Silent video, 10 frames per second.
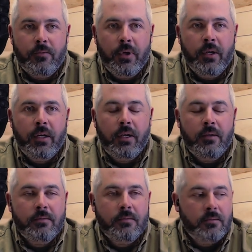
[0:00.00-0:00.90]

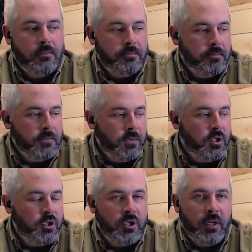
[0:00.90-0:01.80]
really
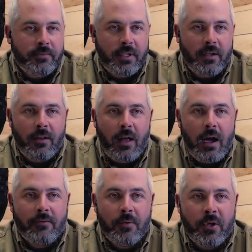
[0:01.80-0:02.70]
shifted a
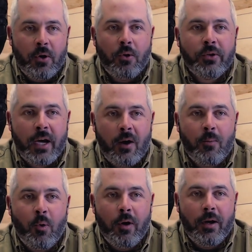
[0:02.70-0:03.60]
lot from the old
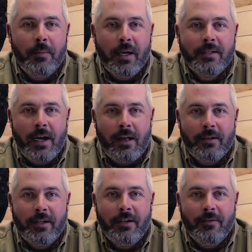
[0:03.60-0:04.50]
cowboy
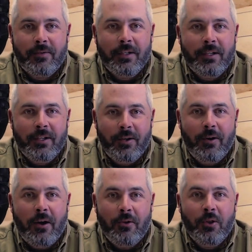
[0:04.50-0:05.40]
mentality of,
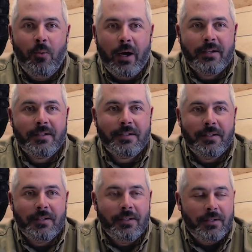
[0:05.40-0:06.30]
out in the West,